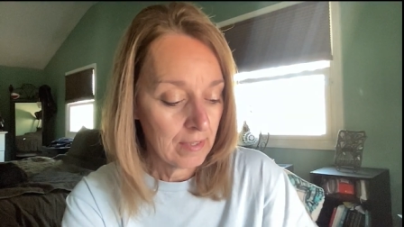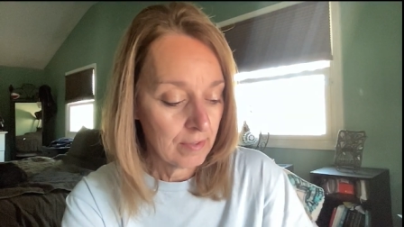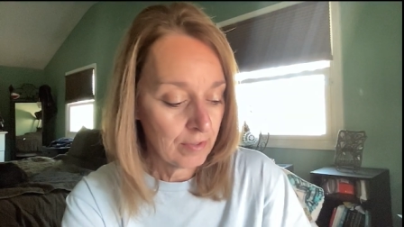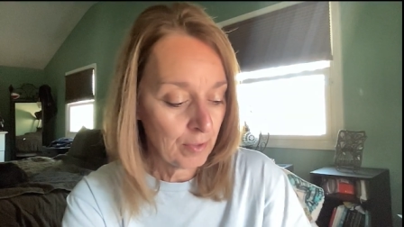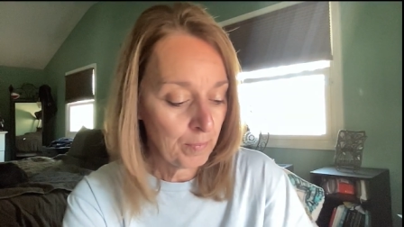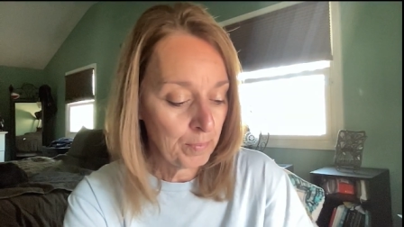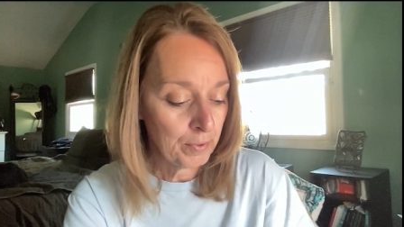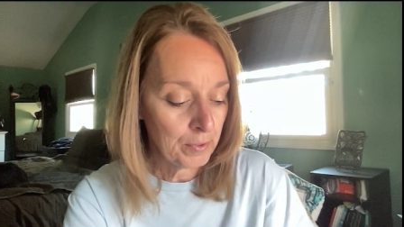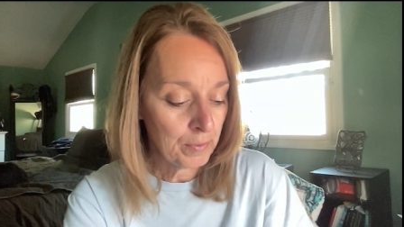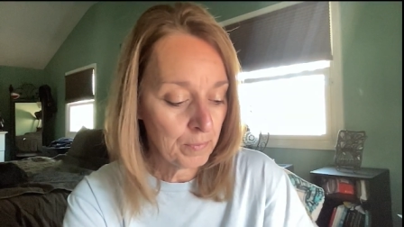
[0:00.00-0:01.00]
So
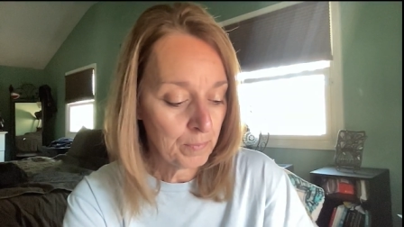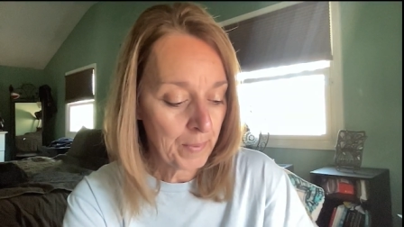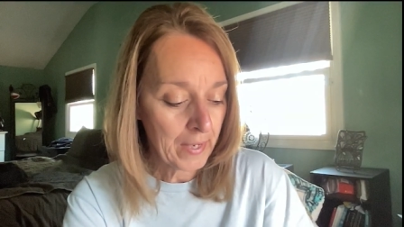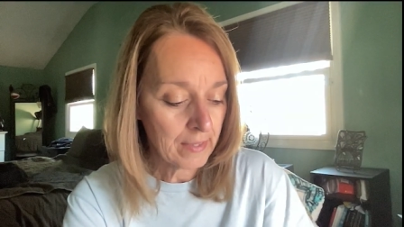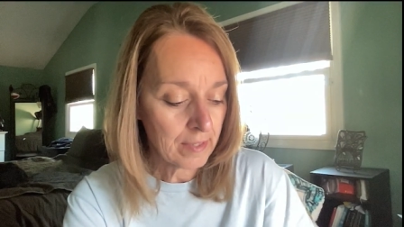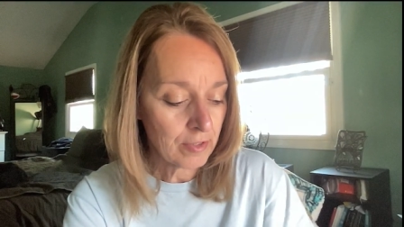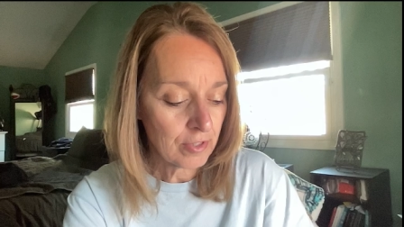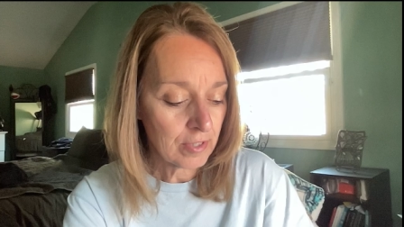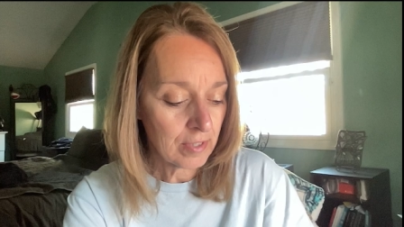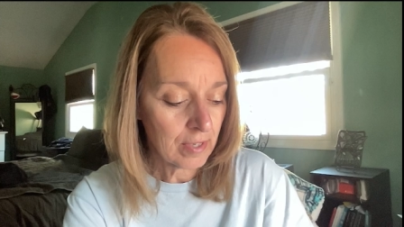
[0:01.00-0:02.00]
blue, paying attention
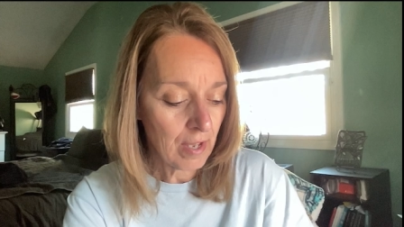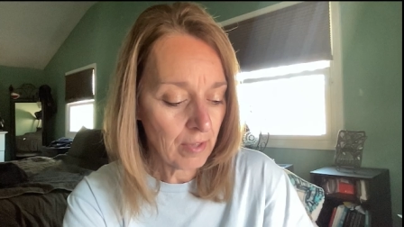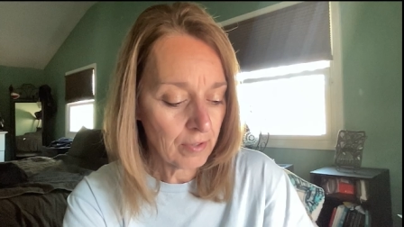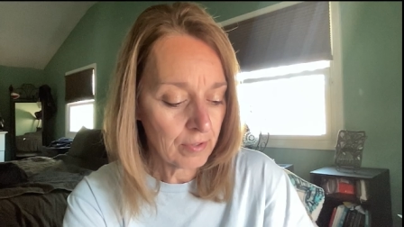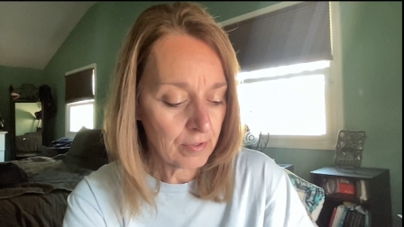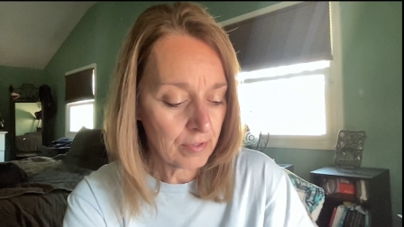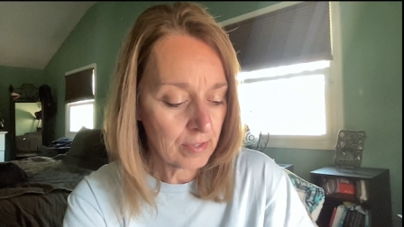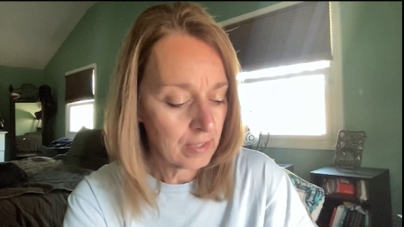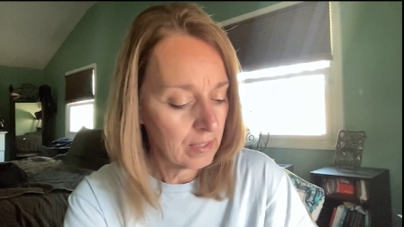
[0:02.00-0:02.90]
to the colors.